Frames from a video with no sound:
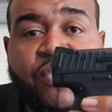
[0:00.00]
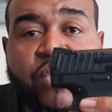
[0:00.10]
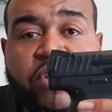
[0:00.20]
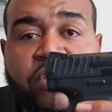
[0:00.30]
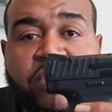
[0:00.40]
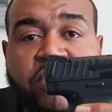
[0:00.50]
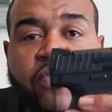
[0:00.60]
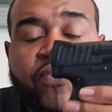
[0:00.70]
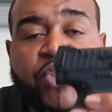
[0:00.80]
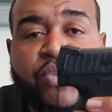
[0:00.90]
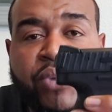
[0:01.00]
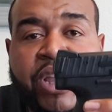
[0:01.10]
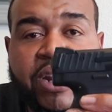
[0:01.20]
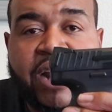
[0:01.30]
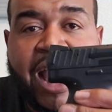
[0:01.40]
for
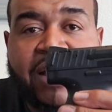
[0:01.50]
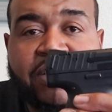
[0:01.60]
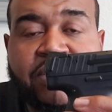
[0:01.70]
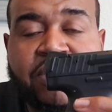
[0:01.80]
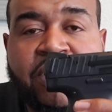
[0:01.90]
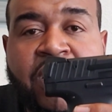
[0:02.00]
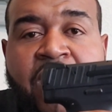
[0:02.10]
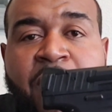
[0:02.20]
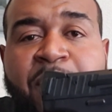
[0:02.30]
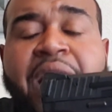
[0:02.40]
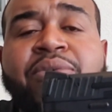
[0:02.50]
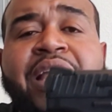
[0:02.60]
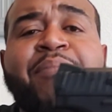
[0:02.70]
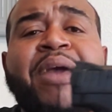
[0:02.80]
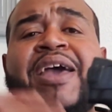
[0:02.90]
$300. But I was
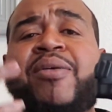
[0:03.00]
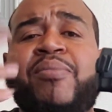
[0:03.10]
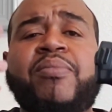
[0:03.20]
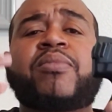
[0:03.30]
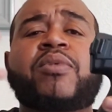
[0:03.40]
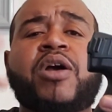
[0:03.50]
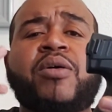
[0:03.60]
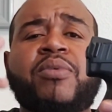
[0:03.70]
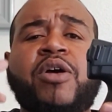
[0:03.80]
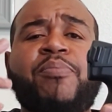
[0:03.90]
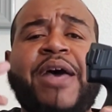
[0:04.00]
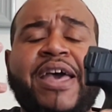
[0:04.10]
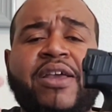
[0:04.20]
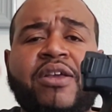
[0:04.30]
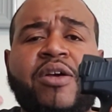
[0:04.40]
like, ma'am, come
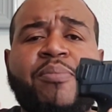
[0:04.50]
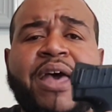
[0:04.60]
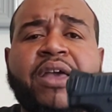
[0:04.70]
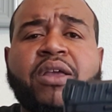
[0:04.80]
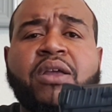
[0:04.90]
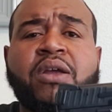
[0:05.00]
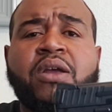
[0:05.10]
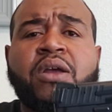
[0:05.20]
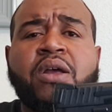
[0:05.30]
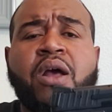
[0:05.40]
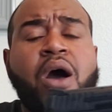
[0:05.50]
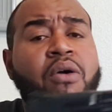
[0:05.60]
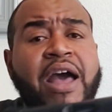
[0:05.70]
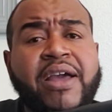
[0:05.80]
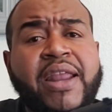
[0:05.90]
back.
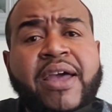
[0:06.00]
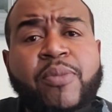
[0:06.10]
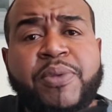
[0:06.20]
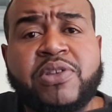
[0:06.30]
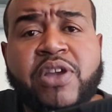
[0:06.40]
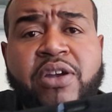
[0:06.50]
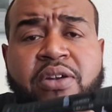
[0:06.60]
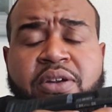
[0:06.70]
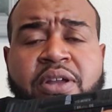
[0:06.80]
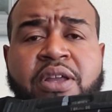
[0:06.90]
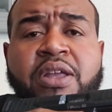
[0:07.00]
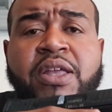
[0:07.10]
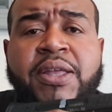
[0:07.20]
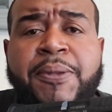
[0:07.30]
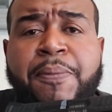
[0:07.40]
Oh, how can I help you, sir?
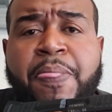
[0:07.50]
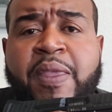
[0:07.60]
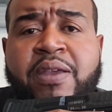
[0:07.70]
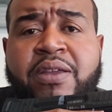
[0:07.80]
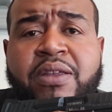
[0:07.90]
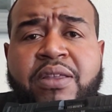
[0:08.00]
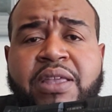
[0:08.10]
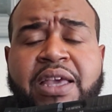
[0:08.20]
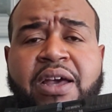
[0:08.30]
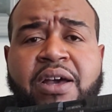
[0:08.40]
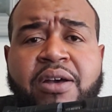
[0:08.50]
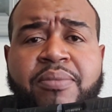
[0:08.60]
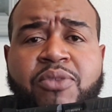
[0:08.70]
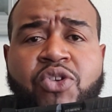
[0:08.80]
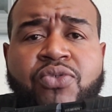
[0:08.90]
Yeah,
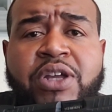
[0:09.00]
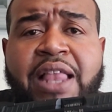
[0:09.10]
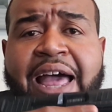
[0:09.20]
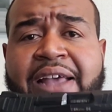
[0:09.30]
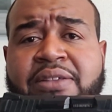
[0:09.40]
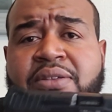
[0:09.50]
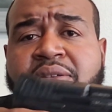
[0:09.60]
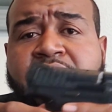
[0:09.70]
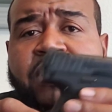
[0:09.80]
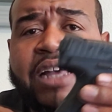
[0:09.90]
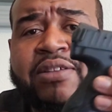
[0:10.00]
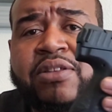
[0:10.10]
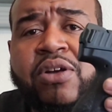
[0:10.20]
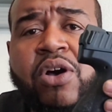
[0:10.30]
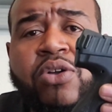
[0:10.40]
you realize I
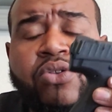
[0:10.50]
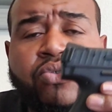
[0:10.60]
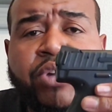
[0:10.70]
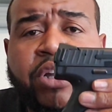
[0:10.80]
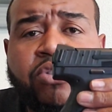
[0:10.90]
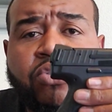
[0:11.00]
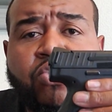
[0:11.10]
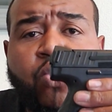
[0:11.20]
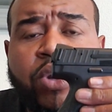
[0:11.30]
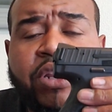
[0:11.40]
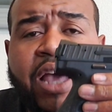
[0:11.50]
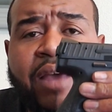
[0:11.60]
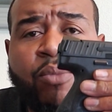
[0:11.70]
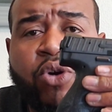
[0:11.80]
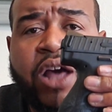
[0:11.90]
still owe you
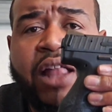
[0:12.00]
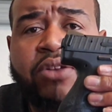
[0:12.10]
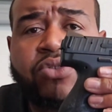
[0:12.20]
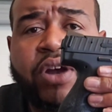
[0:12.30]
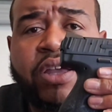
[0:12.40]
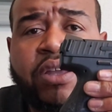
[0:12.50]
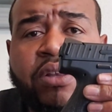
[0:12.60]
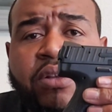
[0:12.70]
$329 more, right?